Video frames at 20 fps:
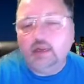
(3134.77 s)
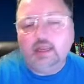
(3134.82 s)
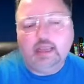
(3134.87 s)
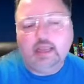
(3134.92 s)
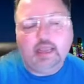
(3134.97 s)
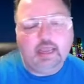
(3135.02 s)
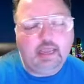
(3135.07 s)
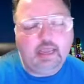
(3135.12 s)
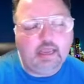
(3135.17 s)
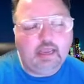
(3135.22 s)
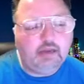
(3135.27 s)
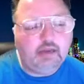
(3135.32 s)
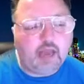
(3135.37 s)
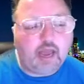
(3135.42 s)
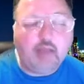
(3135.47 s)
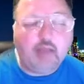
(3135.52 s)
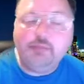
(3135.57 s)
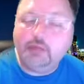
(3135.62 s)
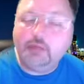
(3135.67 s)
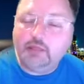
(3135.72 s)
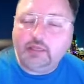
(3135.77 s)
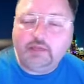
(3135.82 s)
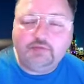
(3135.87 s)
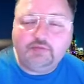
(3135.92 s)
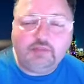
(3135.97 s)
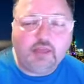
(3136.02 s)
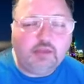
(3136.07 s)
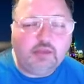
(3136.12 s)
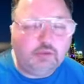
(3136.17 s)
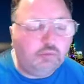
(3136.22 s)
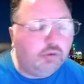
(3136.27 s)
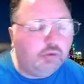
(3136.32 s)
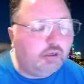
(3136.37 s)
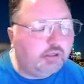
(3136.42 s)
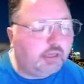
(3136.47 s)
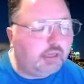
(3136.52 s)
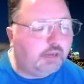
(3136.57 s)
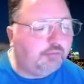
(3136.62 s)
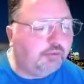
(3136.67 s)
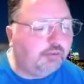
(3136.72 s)
And I believe that you
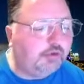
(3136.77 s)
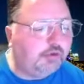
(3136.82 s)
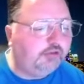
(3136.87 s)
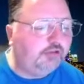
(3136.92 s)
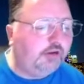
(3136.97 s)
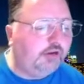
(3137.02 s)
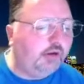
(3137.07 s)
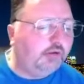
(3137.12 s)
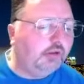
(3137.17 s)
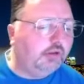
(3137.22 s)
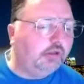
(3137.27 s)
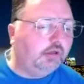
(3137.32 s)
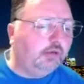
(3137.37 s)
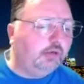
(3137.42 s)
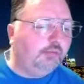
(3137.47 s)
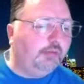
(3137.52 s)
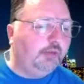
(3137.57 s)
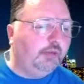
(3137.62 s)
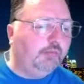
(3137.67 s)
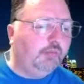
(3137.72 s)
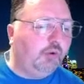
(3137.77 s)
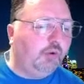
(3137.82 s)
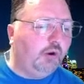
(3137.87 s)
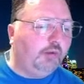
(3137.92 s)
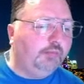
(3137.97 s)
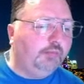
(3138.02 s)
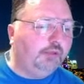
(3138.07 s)
will get pushed out a little bit more.